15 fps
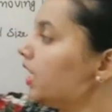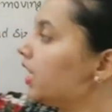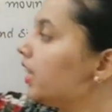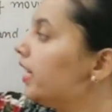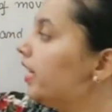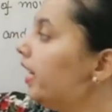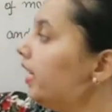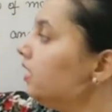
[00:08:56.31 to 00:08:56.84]
The
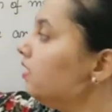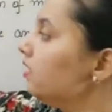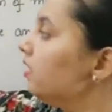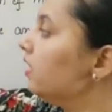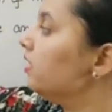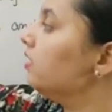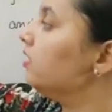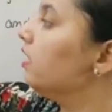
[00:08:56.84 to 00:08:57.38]
next
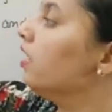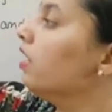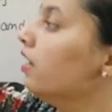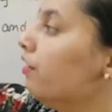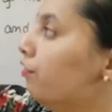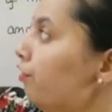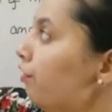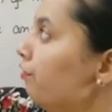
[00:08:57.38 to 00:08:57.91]
is,
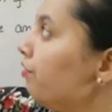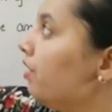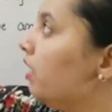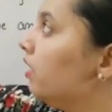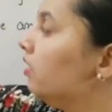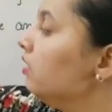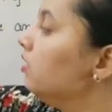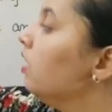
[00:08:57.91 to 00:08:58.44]
fifth
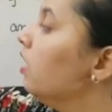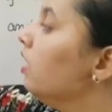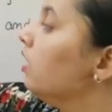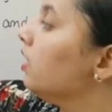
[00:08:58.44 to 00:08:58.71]
is,